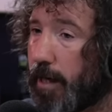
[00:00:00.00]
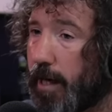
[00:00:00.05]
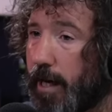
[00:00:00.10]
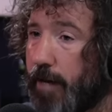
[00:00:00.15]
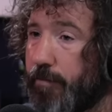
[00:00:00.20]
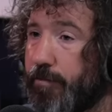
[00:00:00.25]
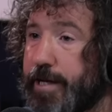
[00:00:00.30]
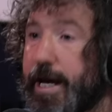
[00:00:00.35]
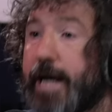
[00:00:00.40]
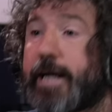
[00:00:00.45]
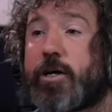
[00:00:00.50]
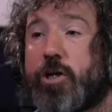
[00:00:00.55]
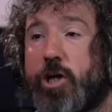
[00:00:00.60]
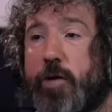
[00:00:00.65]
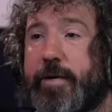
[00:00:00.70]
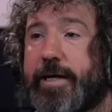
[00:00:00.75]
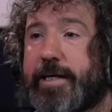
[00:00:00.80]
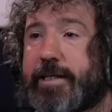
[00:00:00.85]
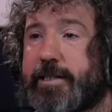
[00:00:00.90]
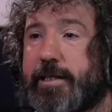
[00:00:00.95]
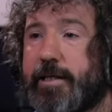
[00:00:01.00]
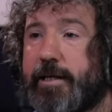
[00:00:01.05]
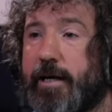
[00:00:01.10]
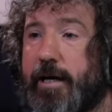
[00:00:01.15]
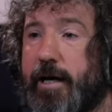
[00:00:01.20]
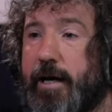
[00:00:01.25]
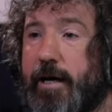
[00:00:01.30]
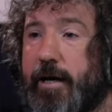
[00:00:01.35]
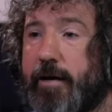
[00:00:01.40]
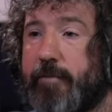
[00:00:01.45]
and the economics uh,
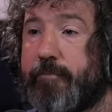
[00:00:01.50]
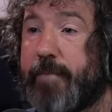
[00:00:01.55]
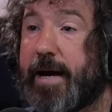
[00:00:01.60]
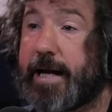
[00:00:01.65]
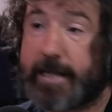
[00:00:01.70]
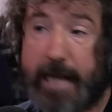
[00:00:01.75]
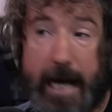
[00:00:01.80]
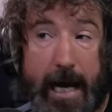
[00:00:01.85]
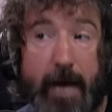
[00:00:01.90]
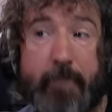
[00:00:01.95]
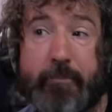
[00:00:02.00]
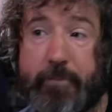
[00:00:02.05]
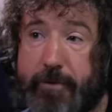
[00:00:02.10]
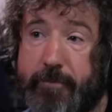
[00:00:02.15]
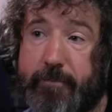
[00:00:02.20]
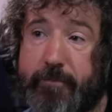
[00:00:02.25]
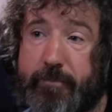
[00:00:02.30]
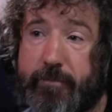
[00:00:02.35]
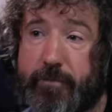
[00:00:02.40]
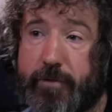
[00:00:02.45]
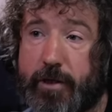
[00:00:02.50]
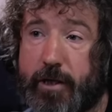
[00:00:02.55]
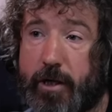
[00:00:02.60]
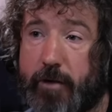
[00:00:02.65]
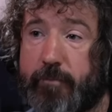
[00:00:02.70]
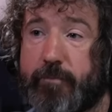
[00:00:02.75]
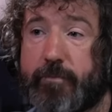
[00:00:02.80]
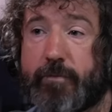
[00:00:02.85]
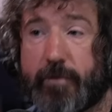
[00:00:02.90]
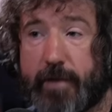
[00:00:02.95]
uh, made that happen. You
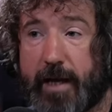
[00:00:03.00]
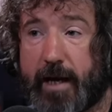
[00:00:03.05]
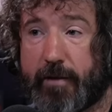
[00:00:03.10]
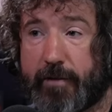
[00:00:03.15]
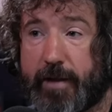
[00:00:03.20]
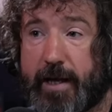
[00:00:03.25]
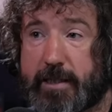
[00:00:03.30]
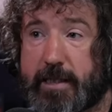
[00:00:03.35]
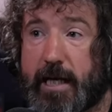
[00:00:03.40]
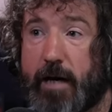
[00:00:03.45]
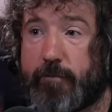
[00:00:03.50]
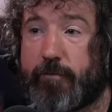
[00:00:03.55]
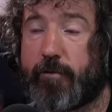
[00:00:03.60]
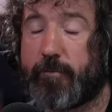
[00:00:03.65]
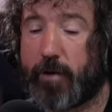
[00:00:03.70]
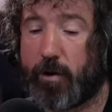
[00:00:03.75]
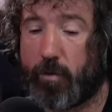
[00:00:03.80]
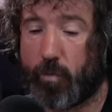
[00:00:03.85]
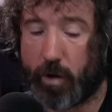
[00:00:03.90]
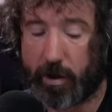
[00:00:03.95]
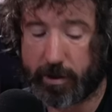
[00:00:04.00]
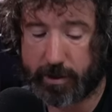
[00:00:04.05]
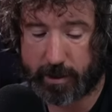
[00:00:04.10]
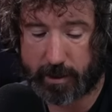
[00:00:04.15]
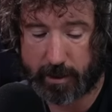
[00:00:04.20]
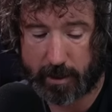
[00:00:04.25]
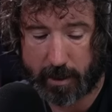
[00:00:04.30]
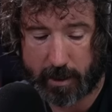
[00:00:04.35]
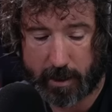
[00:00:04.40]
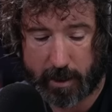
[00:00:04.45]
know, that that's how football
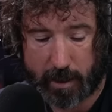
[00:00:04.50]
was.